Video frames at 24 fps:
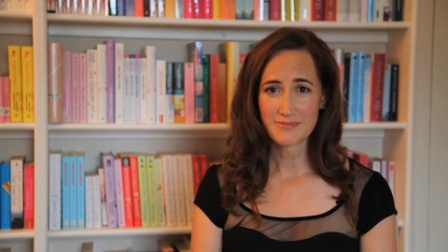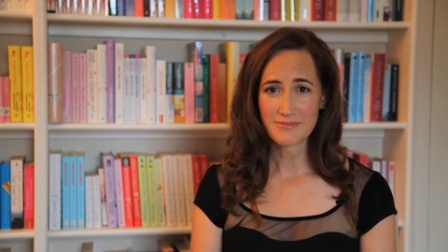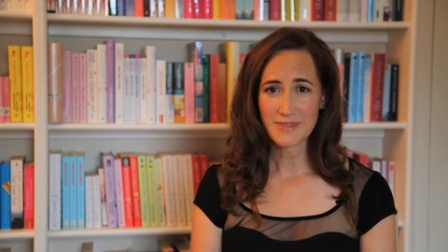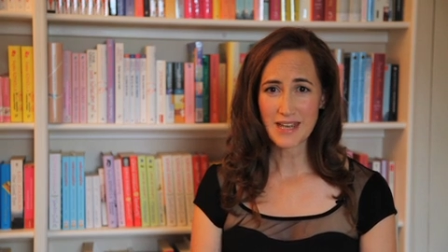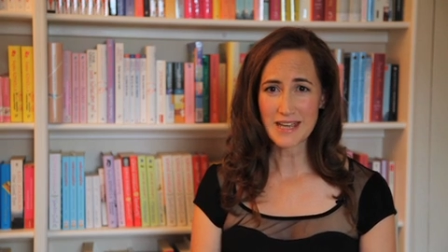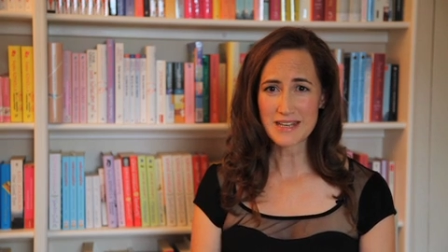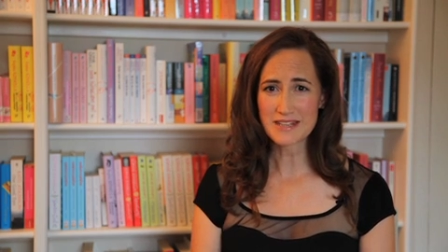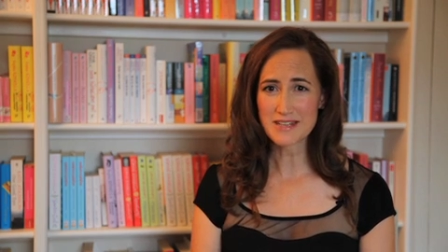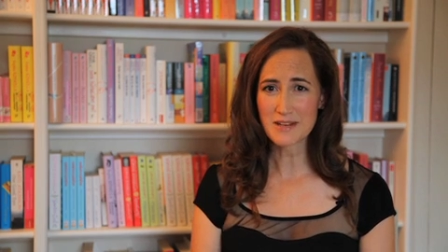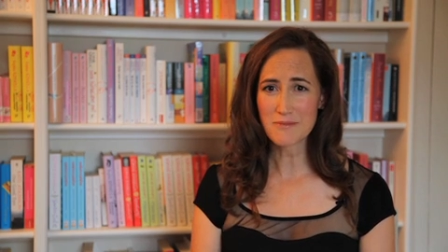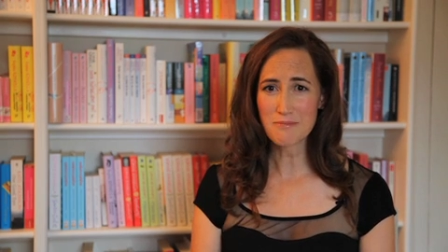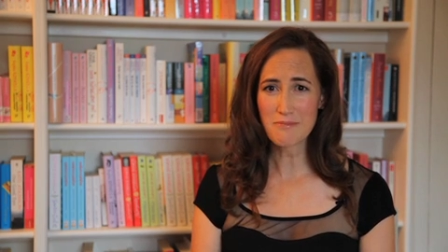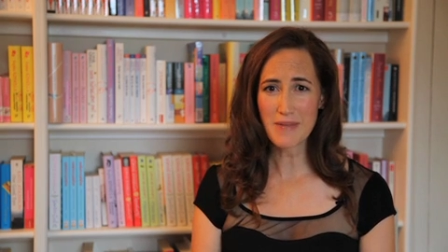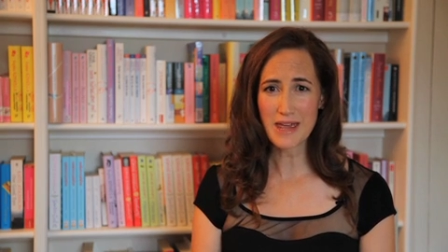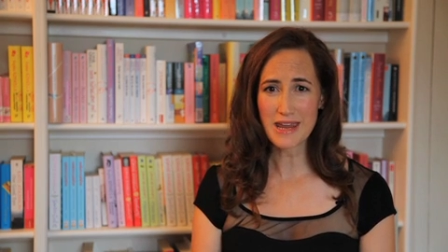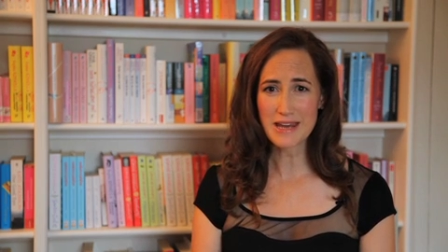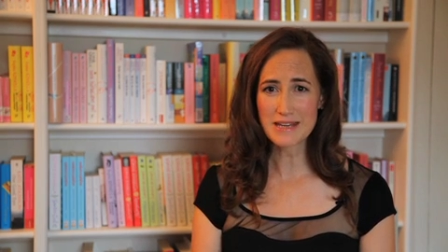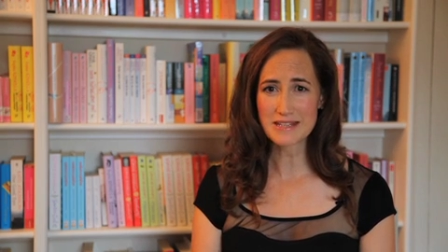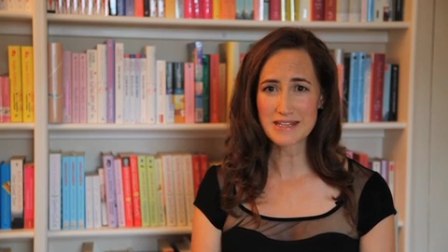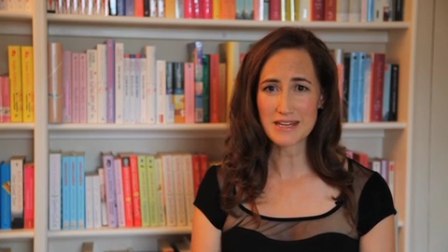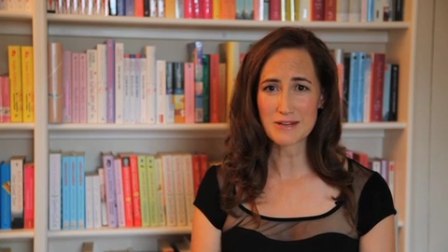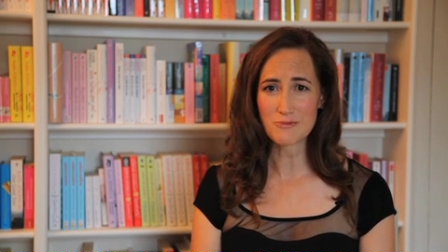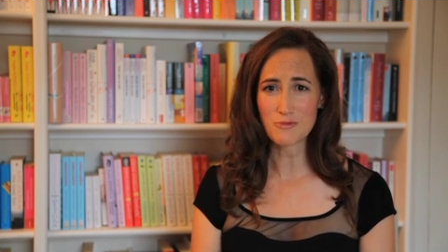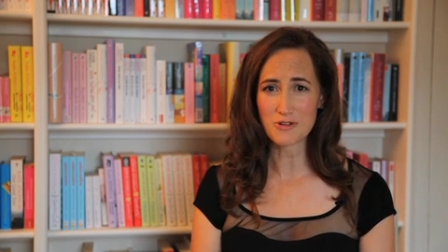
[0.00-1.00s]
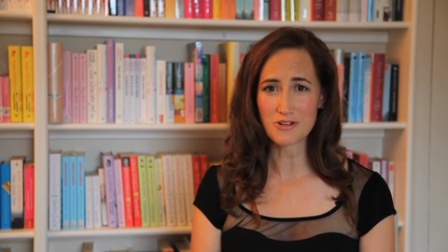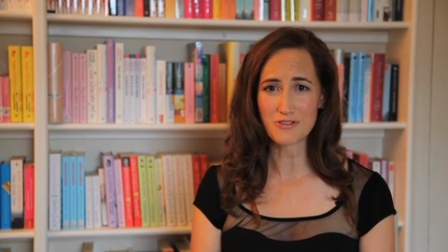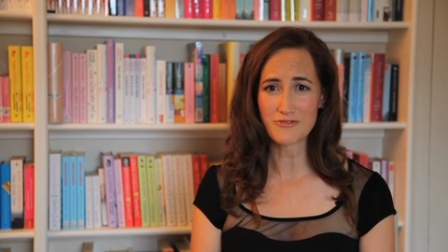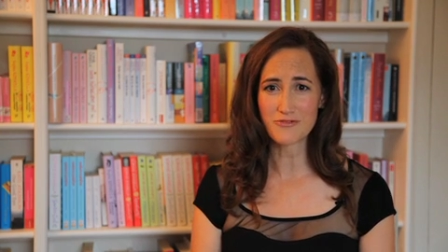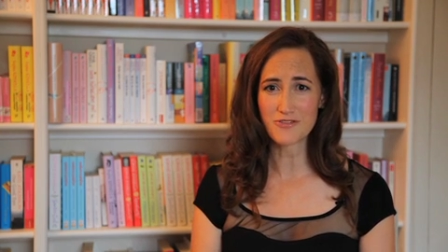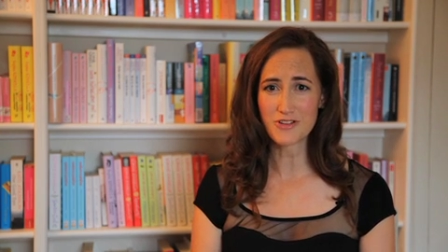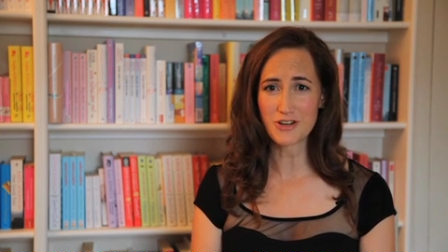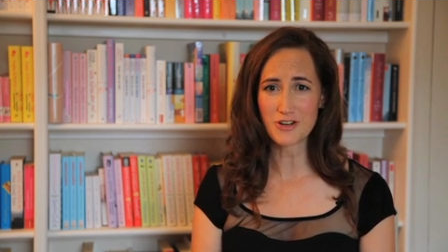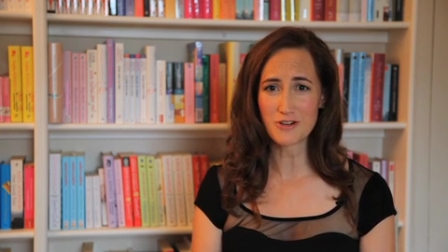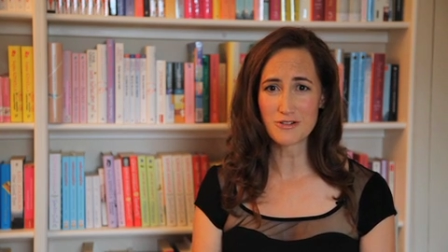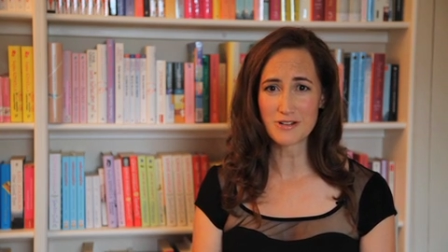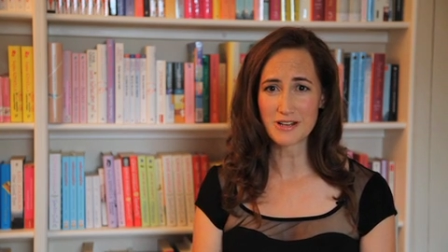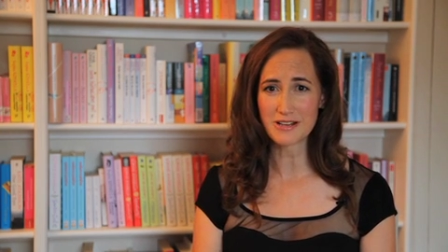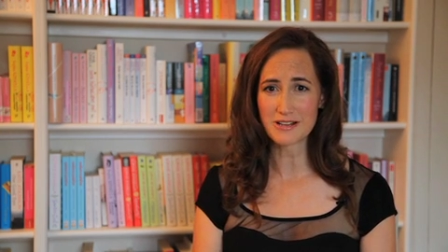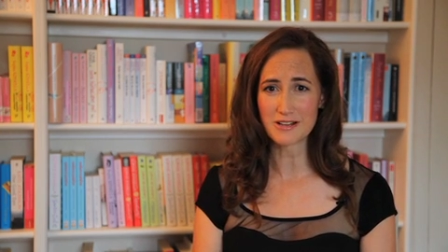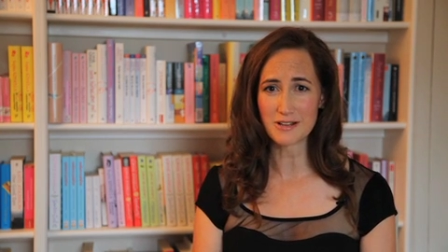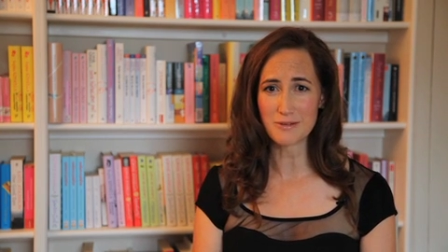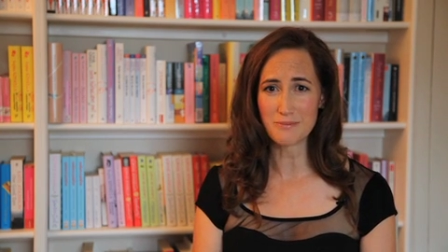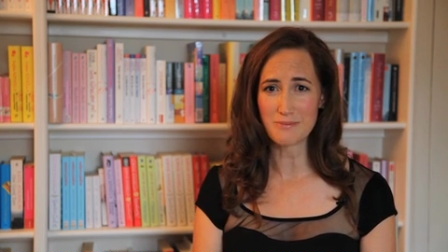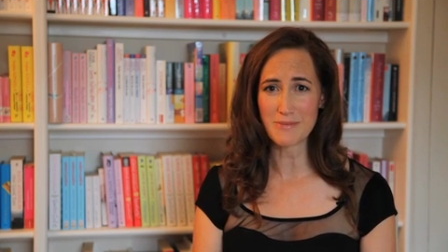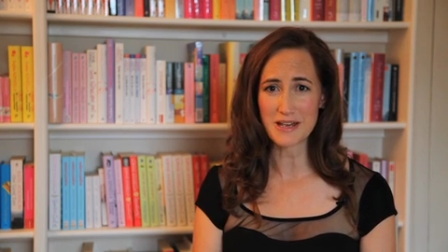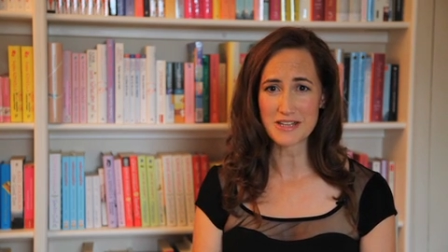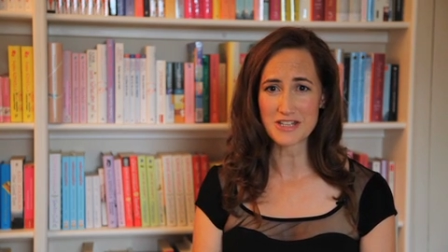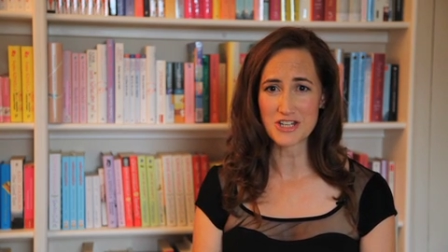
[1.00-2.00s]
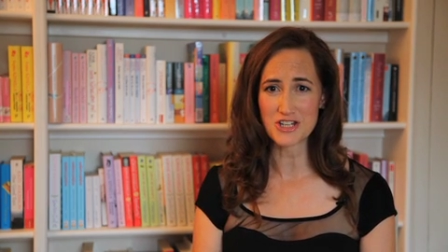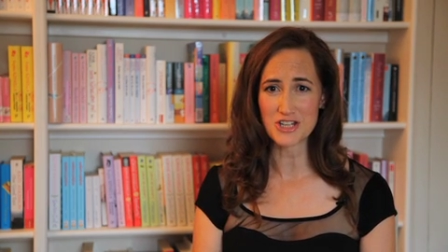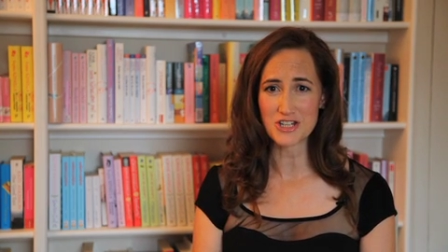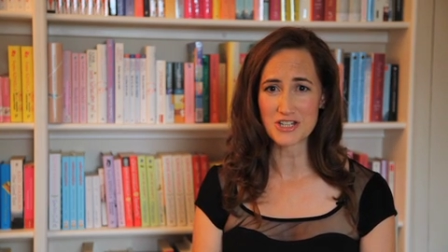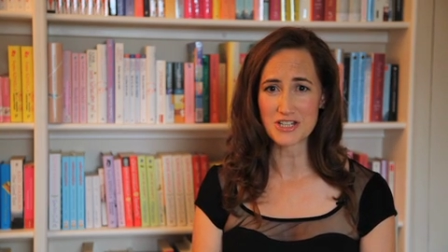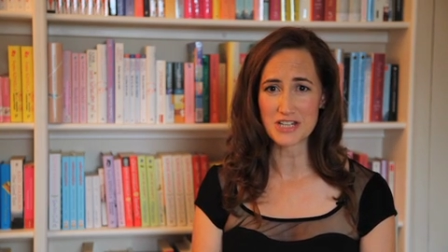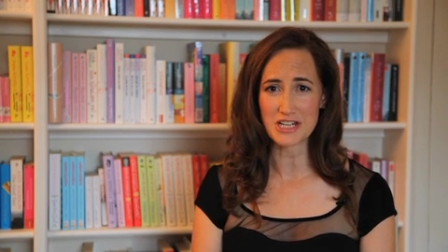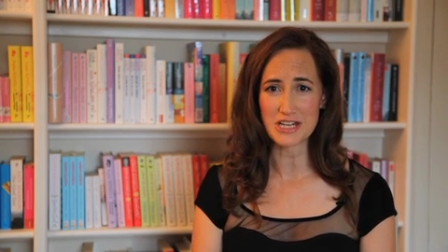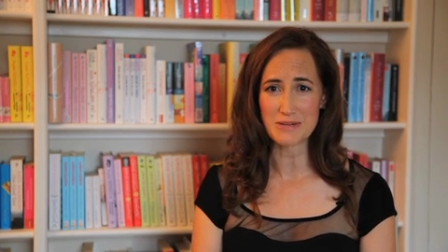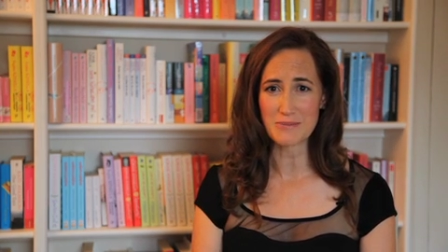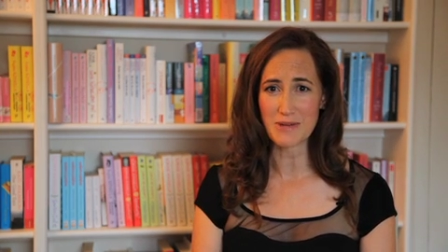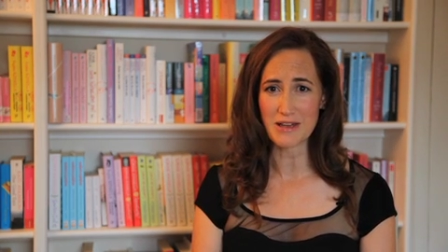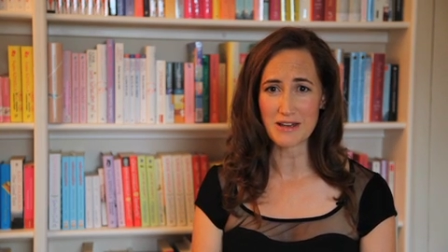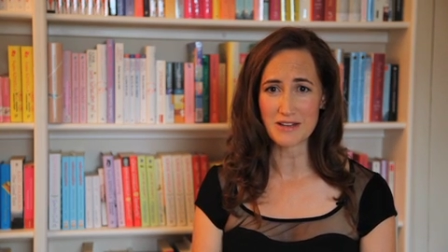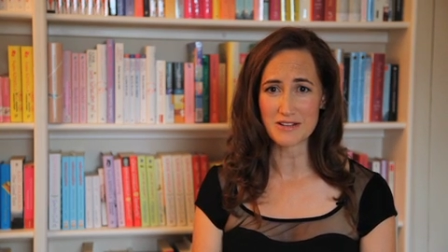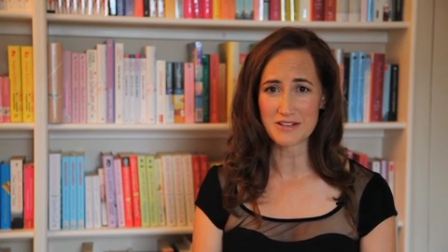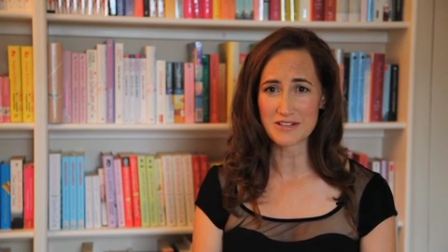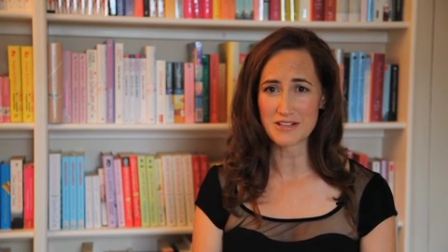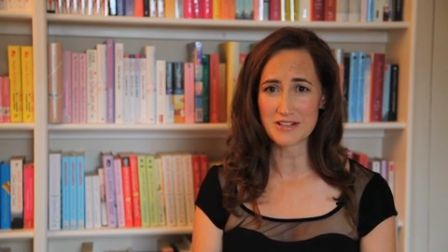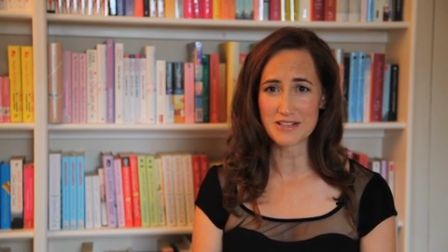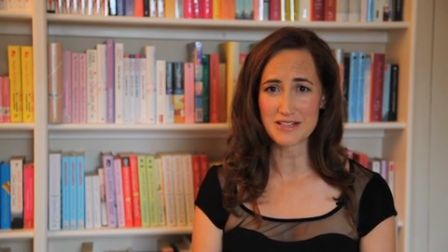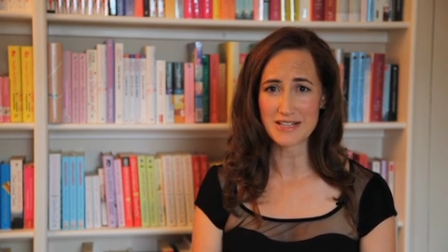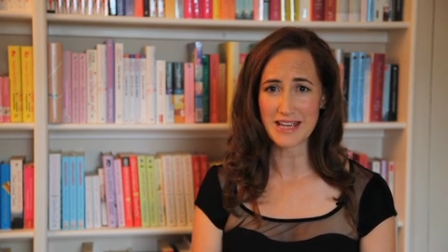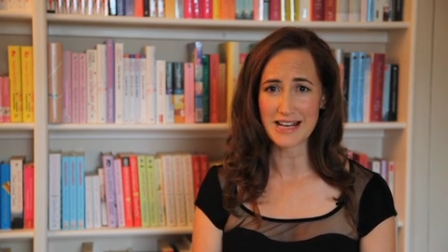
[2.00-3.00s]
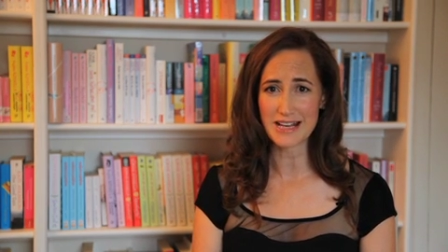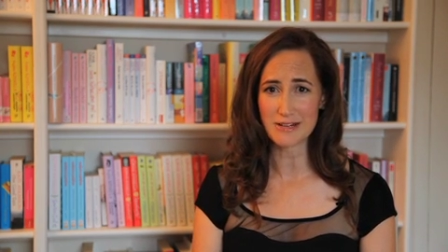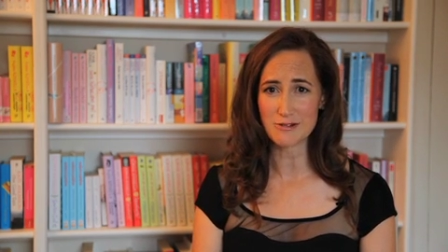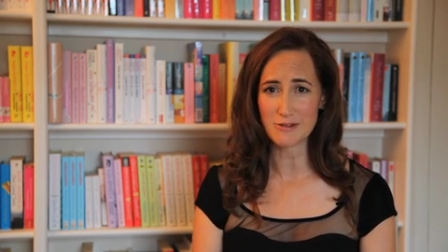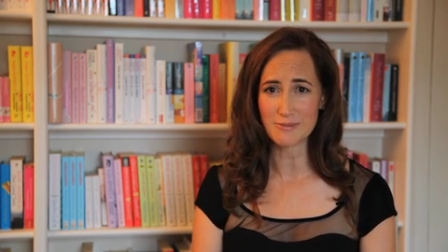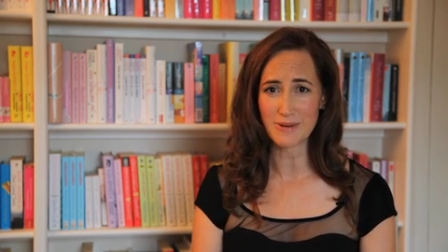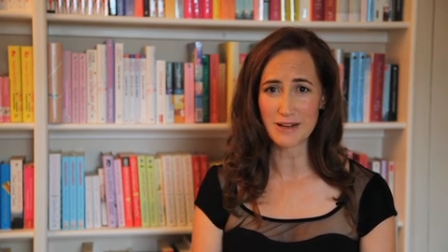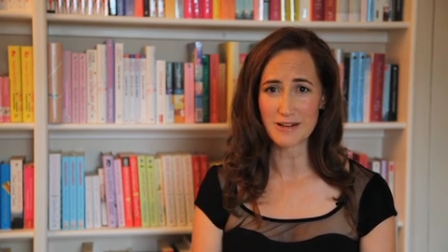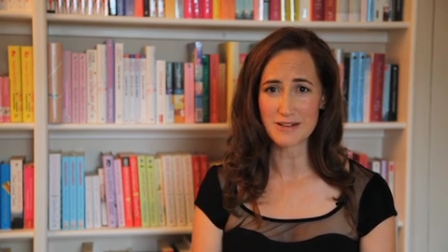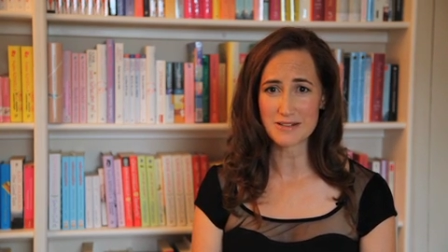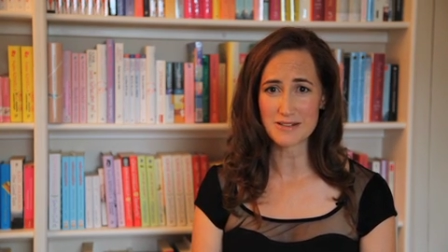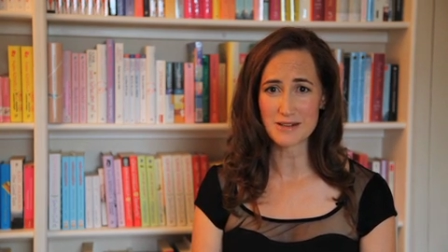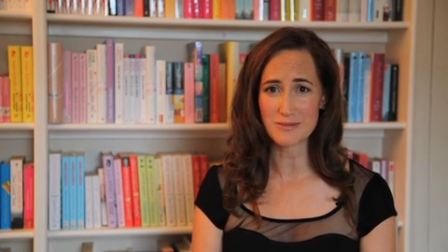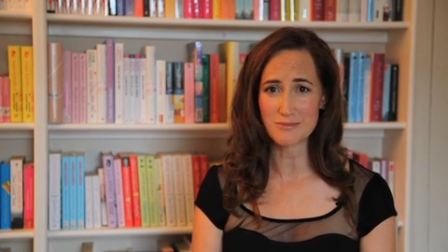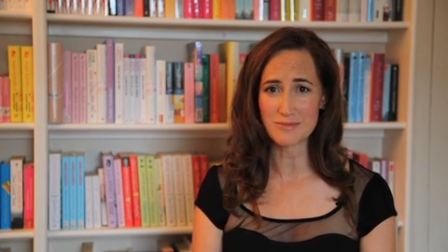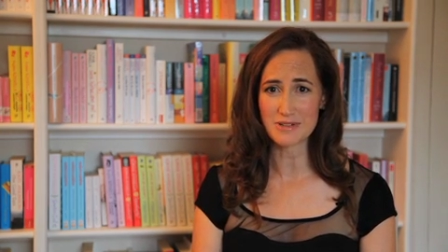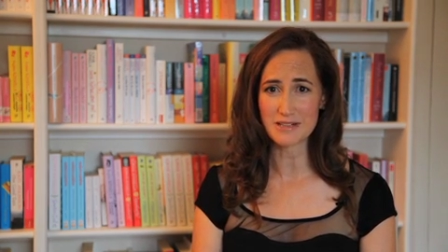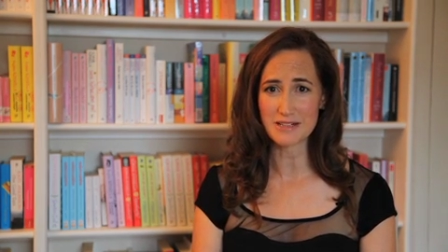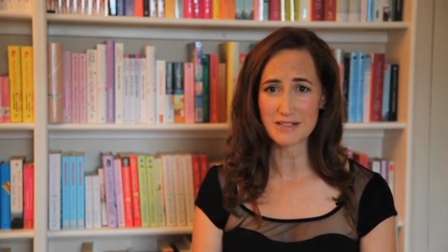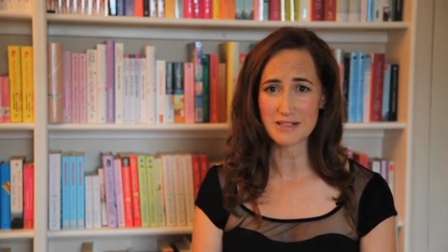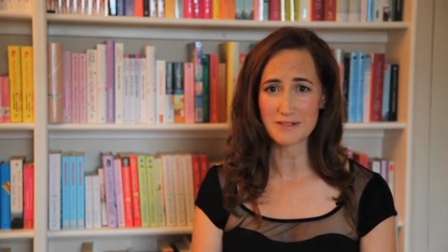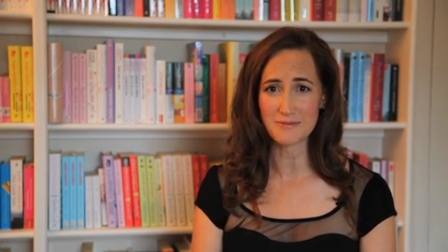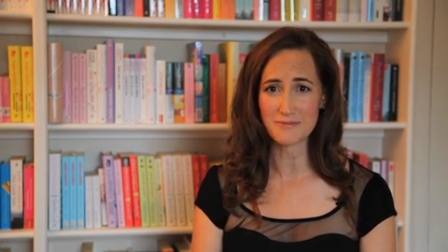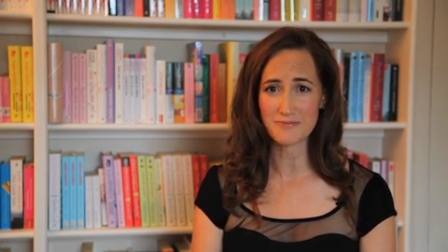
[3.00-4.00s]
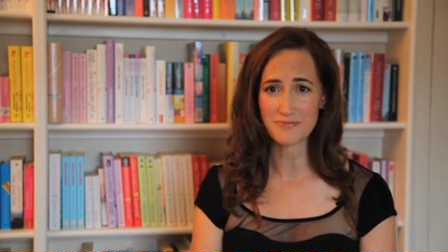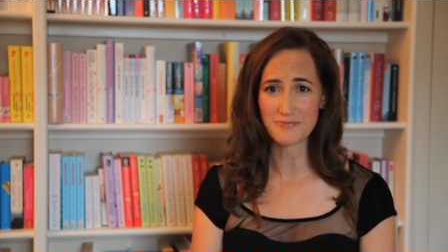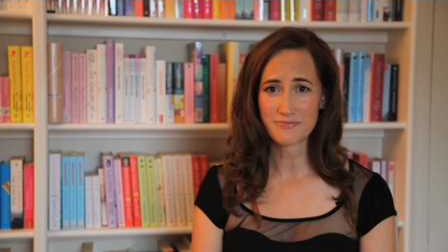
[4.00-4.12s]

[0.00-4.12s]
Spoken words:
It's amazing what a few little messages and emails can tell you about somebody.